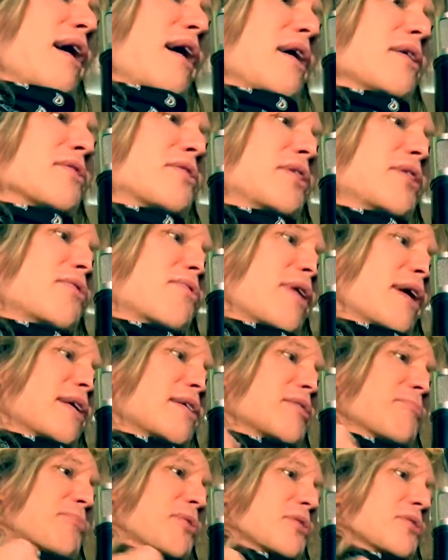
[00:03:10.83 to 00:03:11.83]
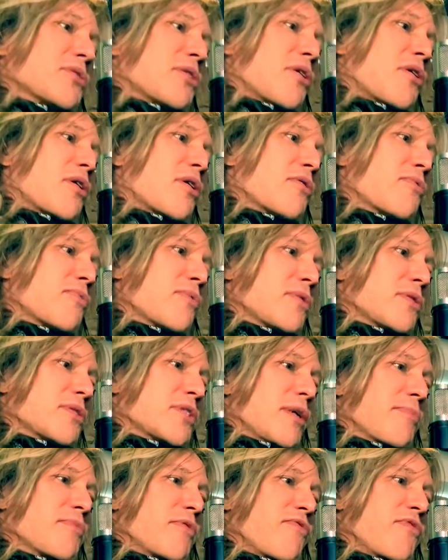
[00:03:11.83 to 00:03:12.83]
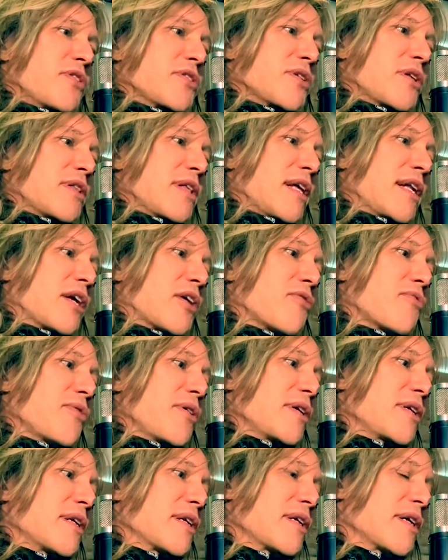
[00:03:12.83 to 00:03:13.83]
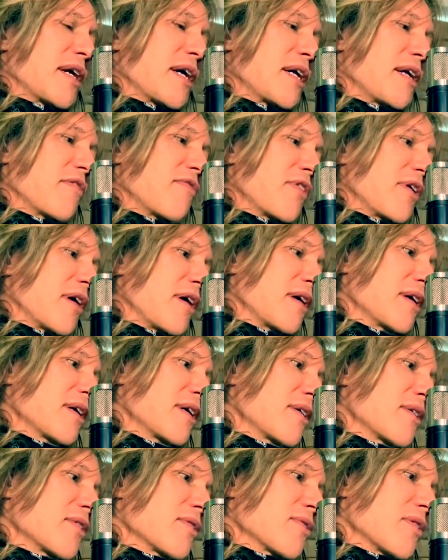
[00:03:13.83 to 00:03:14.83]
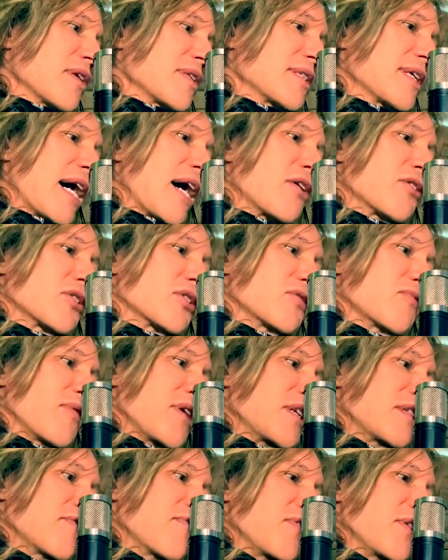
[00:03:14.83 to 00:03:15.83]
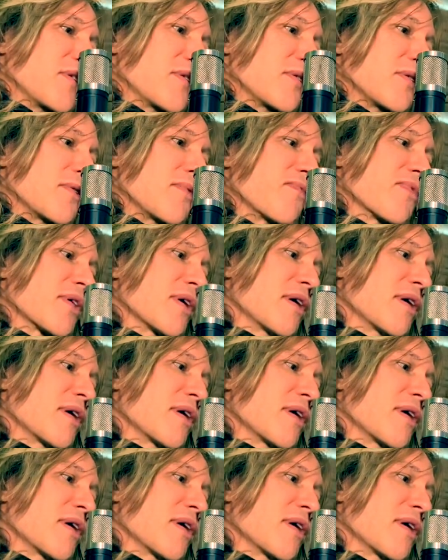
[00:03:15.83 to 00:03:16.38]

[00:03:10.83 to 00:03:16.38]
Leo added some guitar subdivision, then it created kind of a Dire Straits feel.